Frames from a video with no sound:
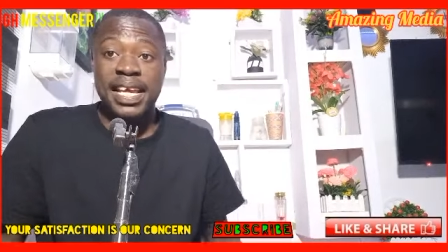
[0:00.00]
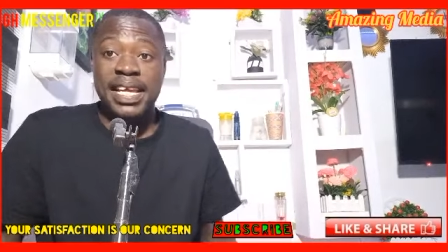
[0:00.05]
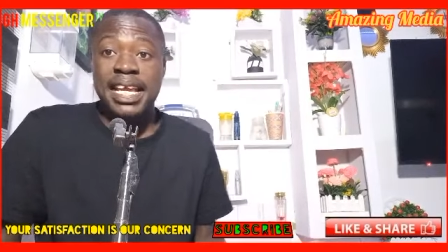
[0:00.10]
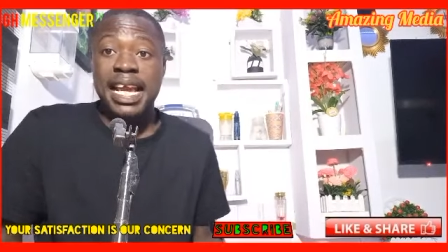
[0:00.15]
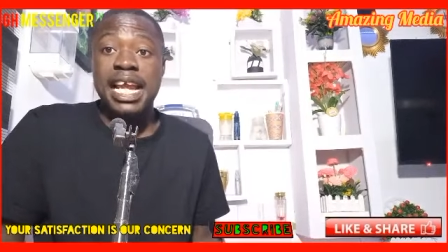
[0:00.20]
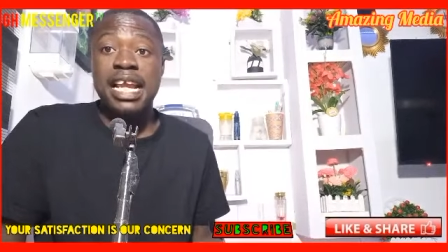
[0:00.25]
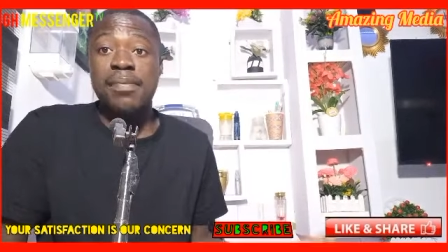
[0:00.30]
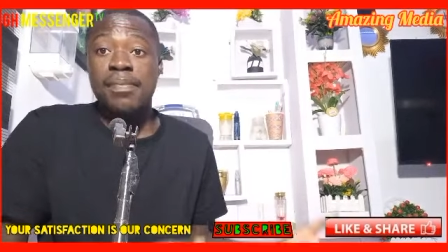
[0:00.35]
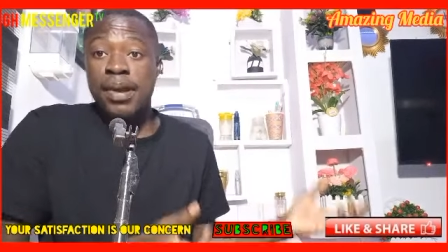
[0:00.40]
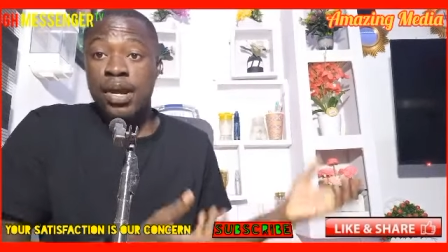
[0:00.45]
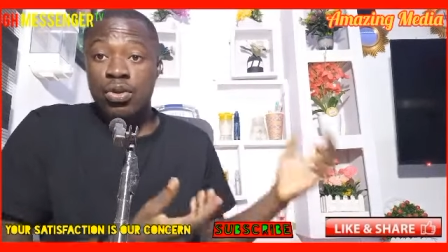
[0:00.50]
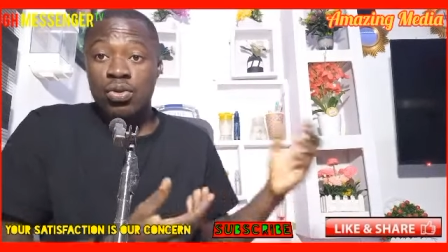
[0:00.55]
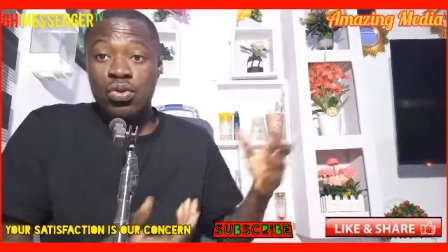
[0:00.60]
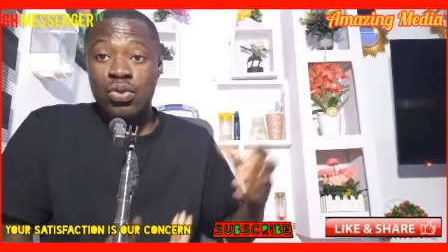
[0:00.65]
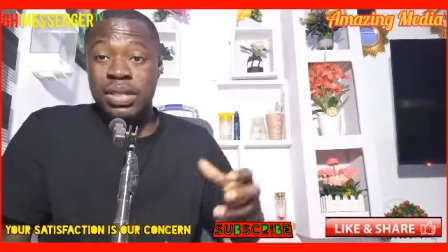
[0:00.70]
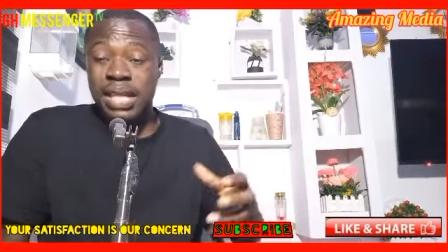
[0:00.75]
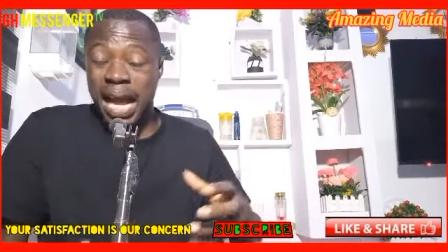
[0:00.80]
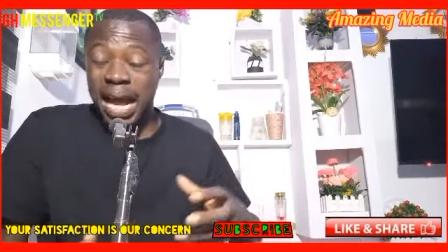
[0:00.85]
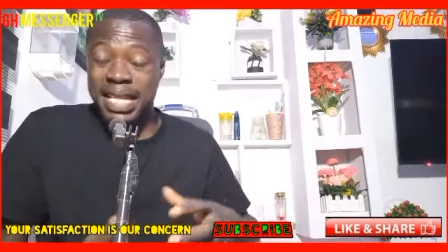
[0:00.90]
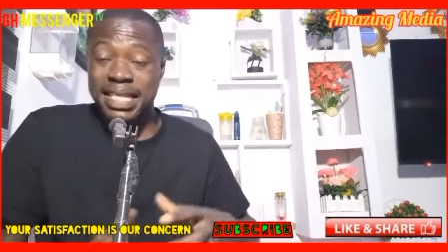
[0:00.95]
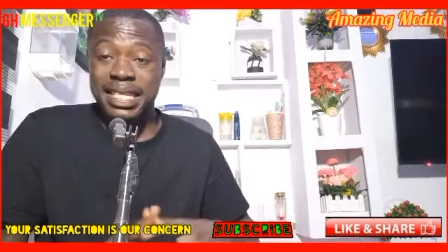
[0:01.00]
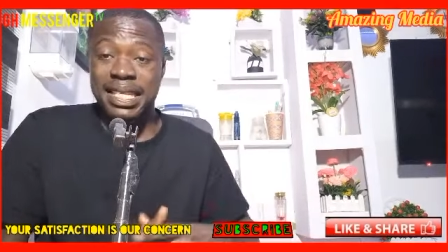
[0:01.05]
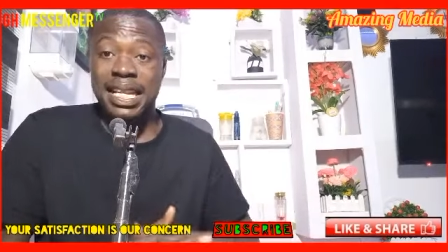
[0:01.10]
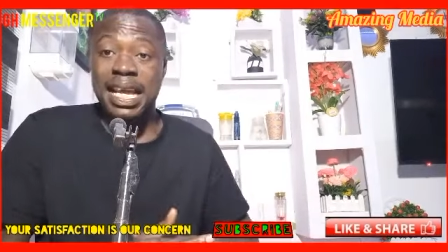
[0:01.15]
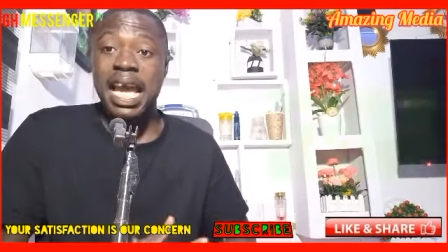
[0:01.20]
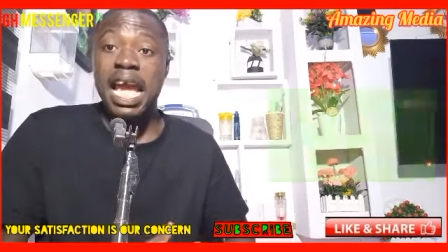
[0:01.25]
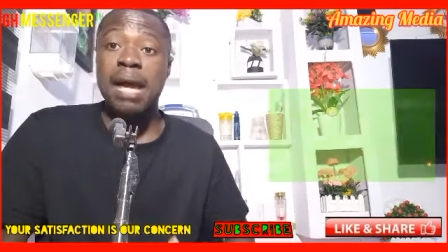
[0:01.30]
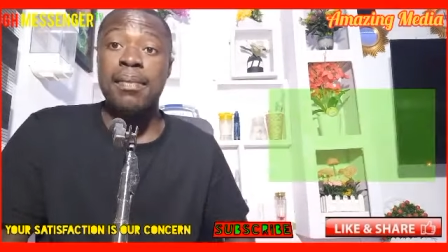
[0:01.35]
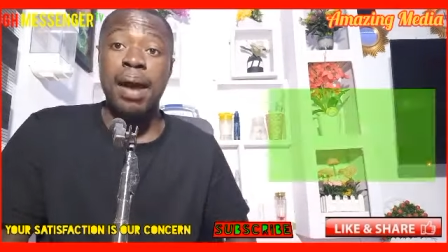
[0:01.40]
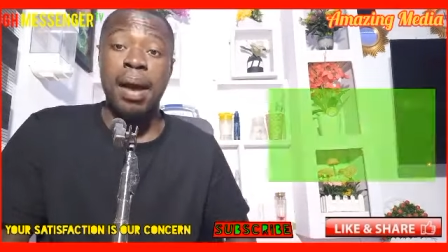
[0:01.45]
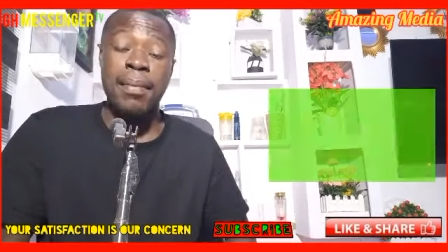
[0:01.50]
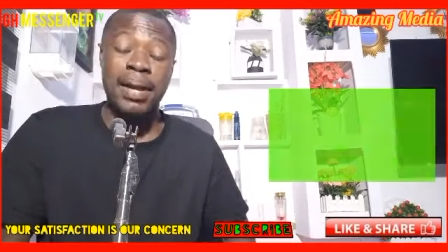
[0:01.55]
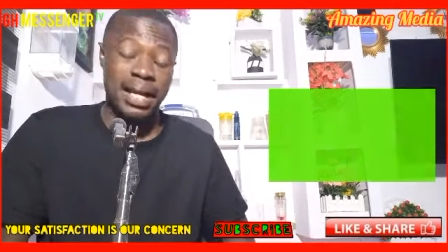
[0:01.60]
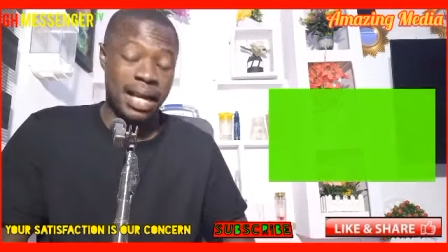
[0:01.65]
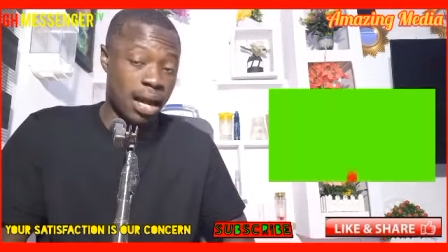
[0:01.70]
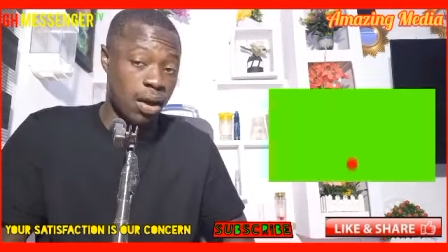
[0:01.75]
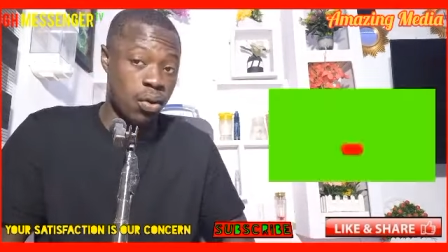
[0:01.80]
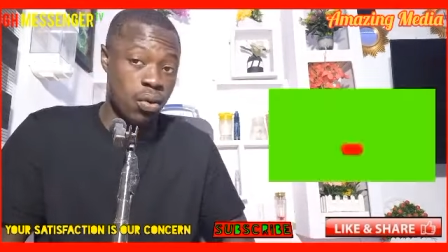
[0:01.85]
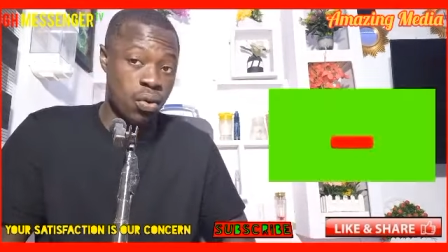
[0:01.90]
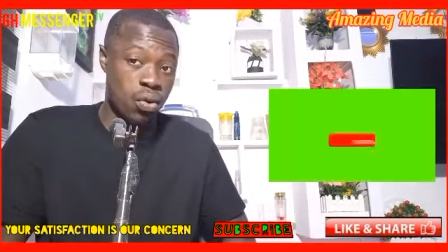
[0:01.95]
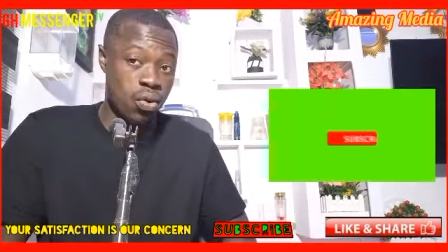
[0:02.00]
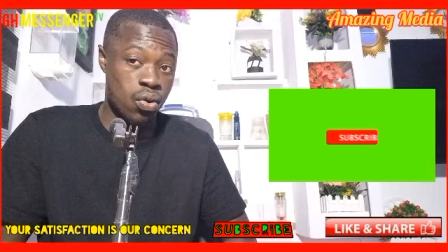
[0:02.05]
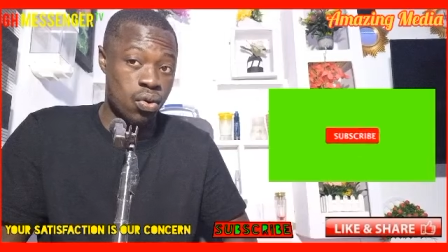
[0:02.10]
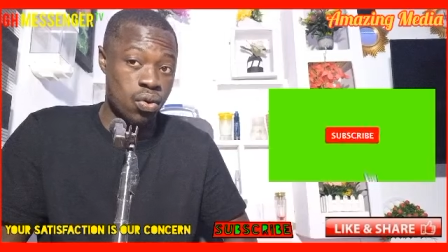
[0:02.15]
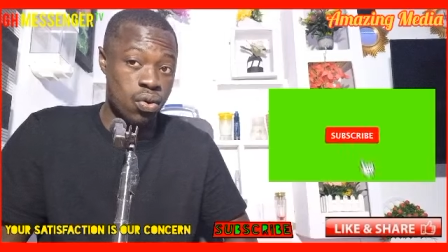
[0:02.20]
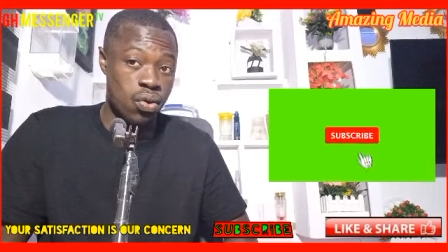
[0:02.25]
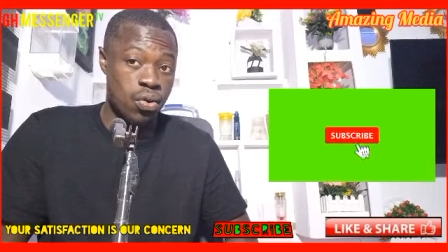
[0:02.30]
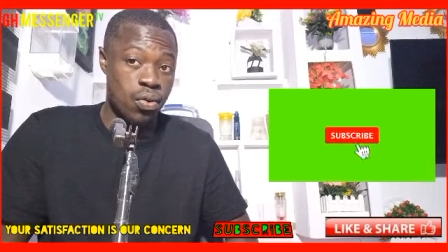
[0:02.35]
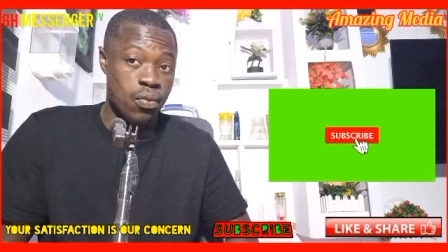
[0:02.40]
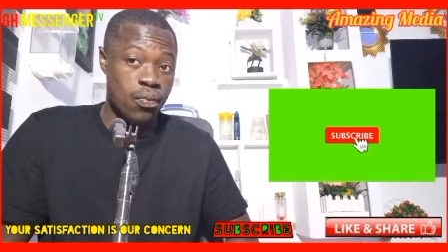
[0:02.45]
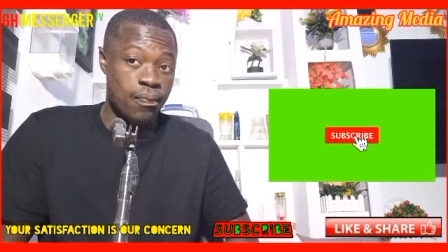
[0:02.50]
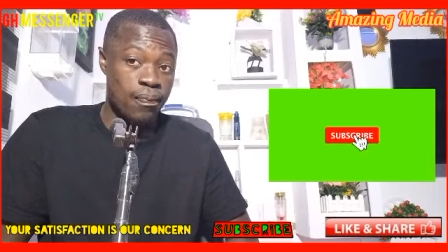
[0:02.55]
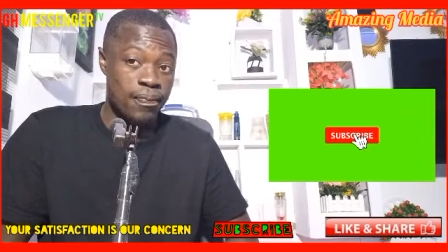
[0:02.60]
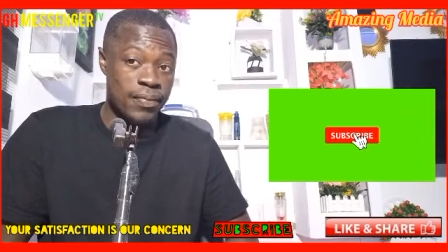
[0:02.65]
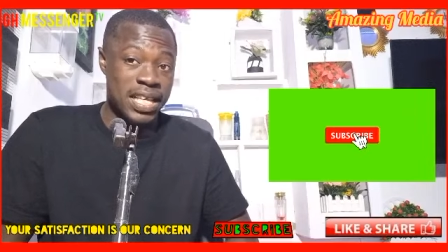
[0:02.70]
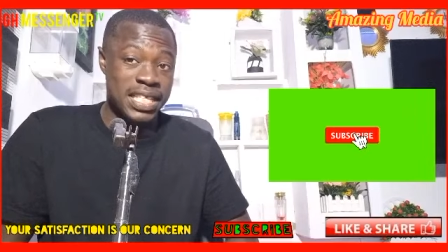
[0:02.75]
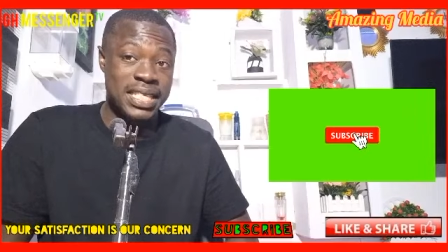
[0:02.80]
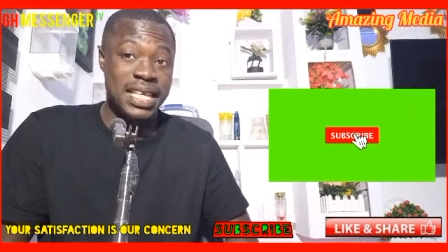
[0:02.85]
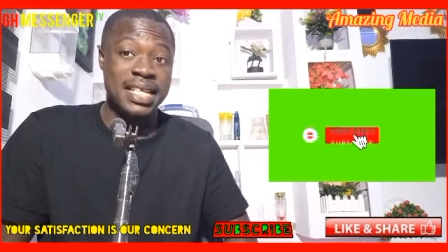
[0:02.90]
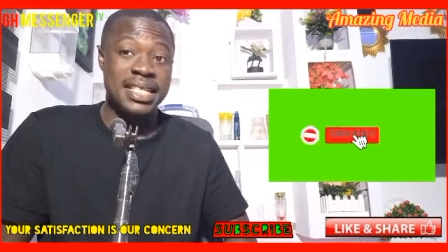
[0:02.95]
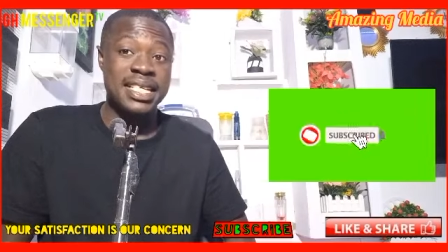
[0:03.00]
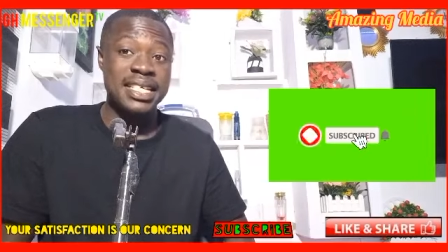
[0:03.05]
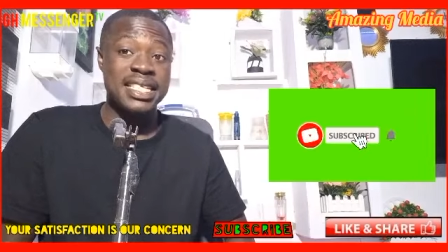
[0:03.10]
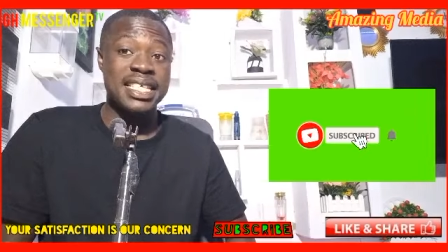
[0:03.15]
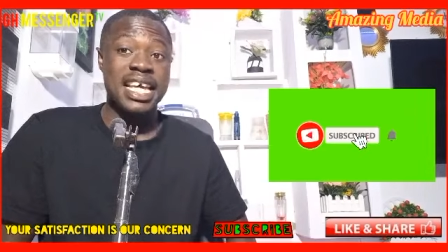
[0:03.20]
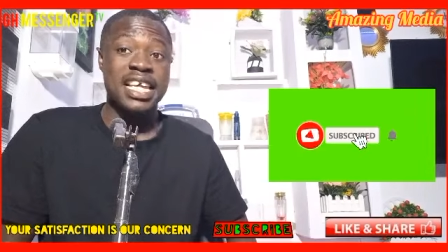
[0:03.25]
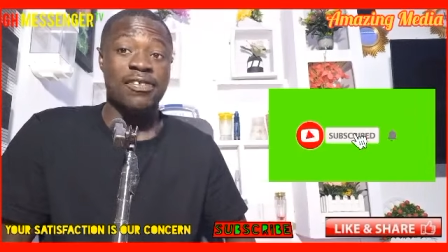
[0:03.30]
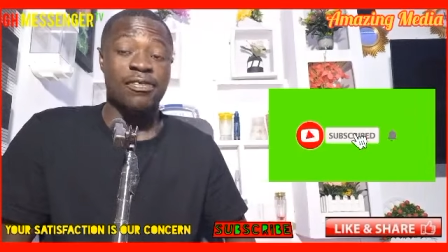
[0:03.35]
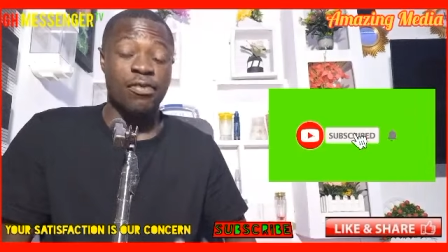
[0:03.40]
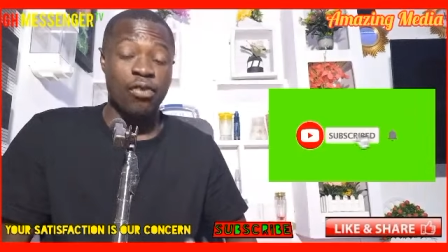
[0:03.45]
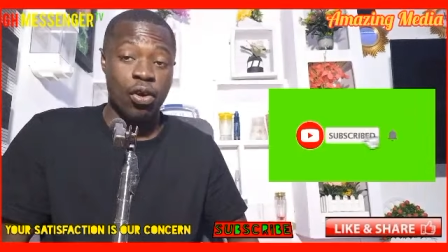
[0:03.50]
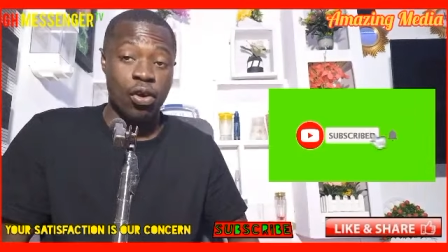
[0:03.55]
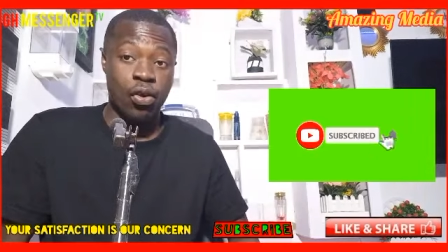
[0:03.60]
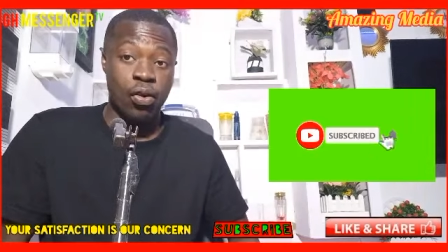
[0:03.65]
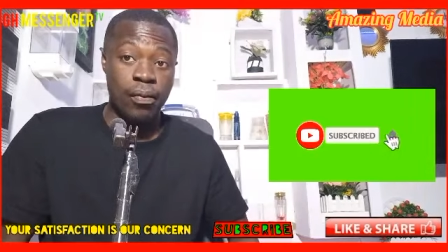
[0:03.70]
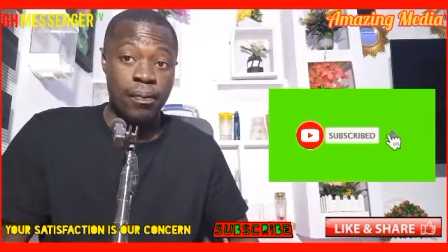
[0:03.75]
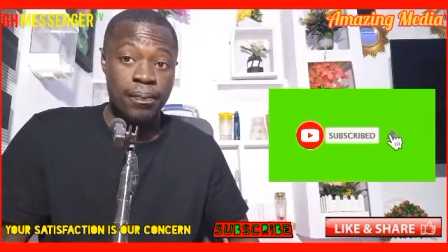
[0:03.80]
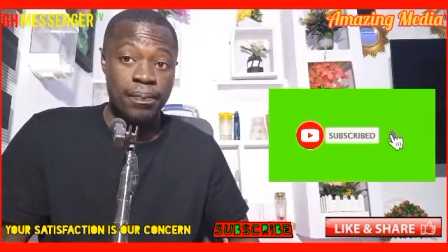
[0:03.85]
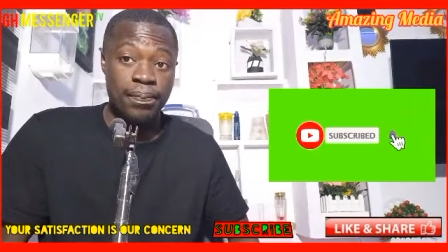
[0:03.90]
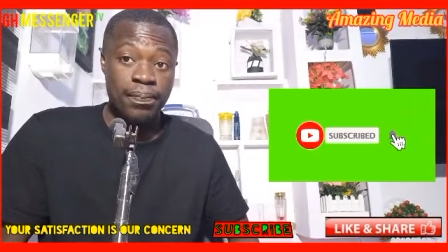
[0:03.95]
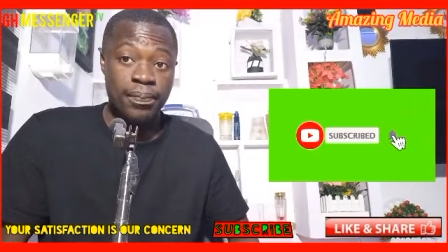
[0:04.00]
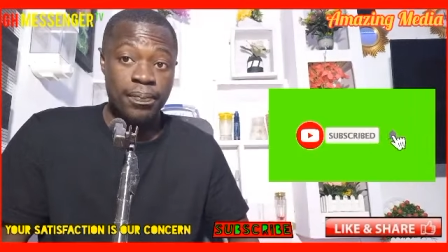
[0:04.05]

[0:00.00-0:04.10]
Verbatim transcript: Yeah the bill two thousand a baby come. Say teachers for no.